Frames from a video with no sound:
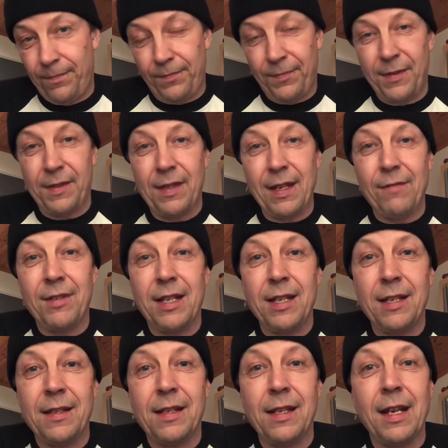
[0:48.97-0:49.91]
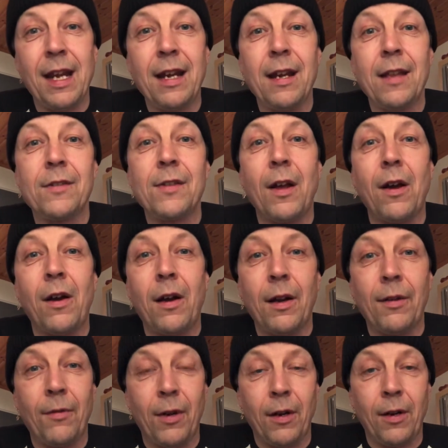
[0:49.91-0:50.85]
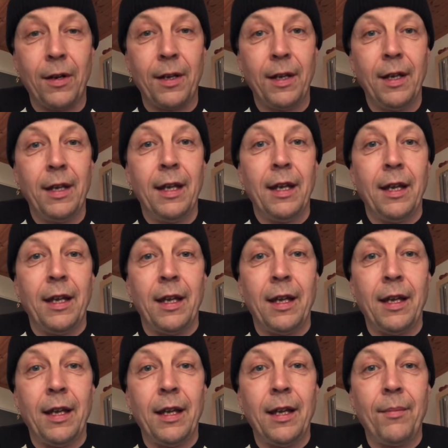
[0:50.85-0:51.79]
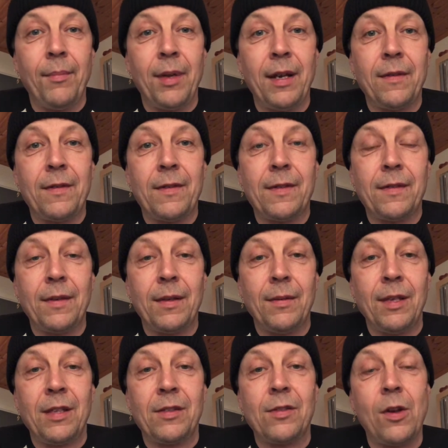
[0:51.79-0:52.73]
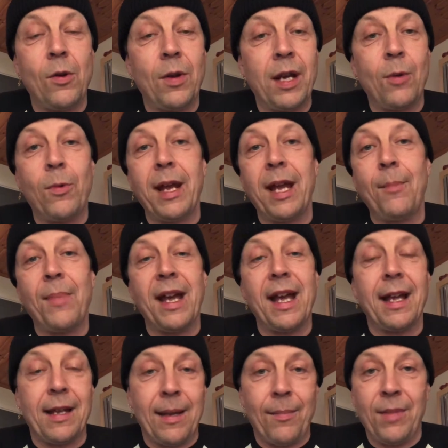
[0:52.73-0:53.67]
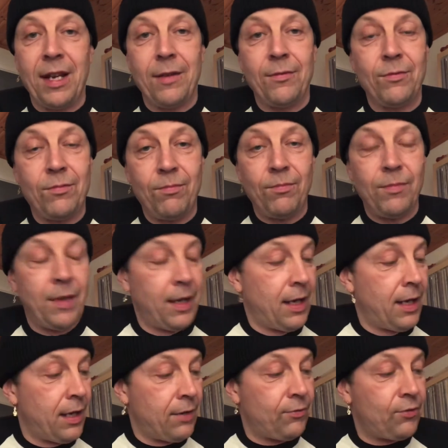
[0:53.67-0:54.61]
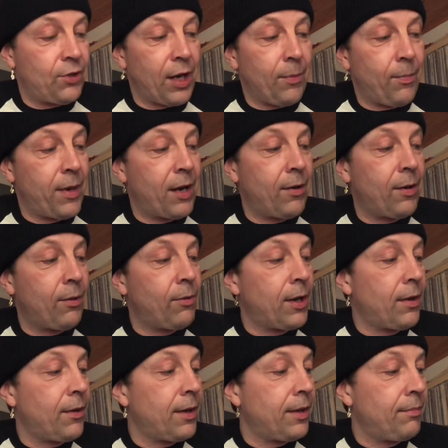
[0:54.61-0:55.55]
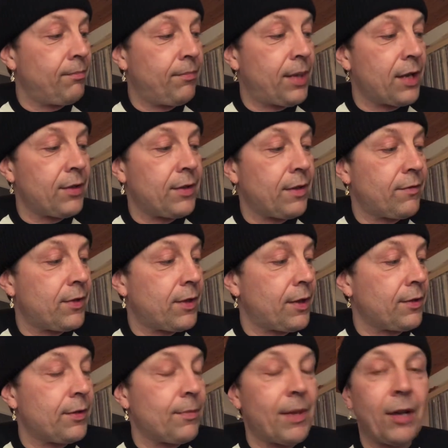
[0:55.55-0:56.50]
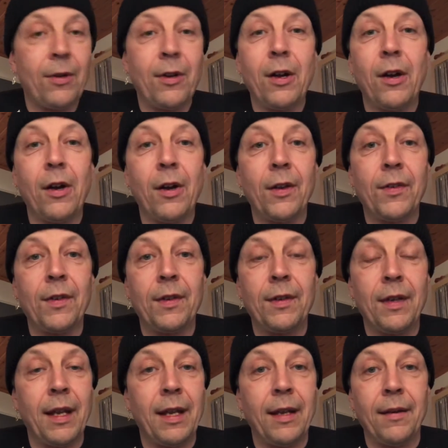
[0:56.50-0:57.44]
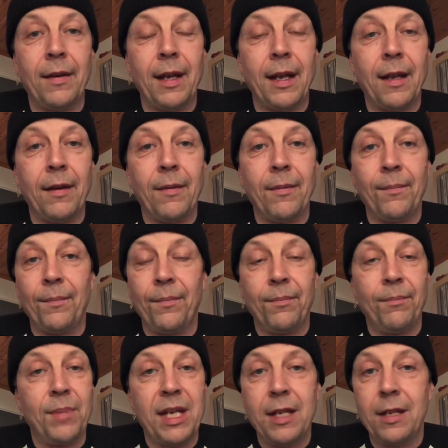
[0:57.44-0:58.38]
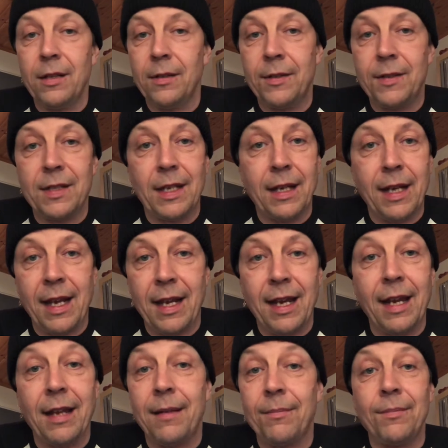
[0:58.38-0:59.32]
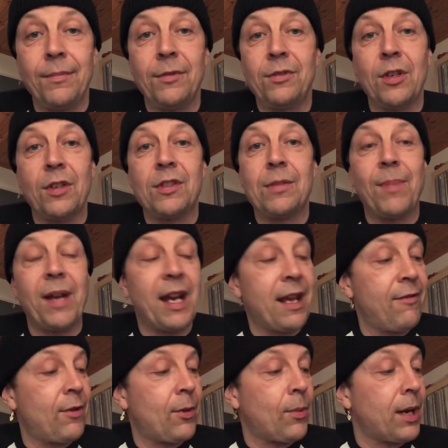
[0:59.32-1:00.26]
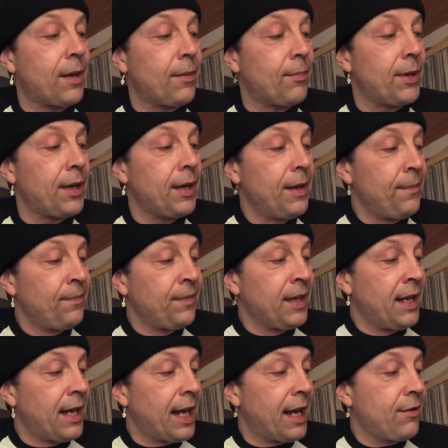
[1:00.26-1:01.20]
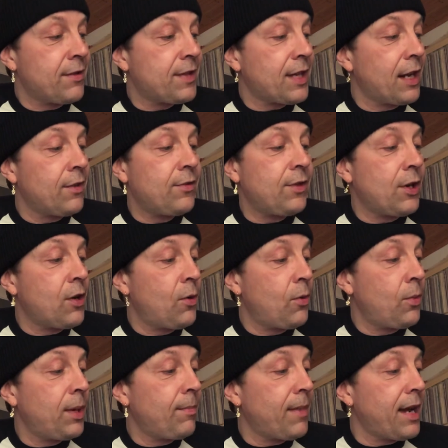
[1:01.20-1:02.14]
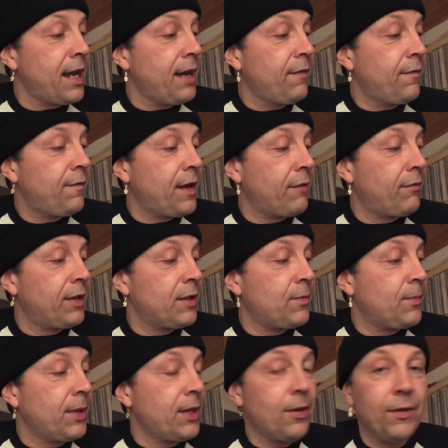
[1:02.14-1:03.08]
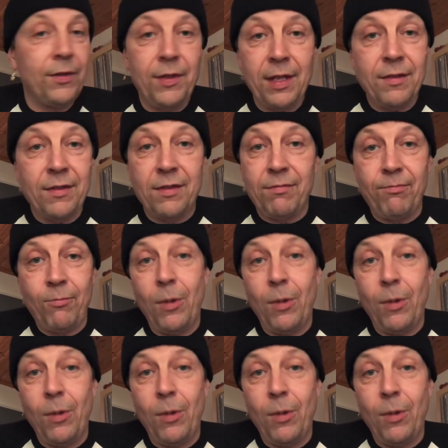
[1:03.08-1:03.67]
70s and 80s hard rock, but it's going way back. I mean, Chuck Berry wrote a bunch of songs about cars and Beatles and just about everyone, but I decided to go with my favorites because it's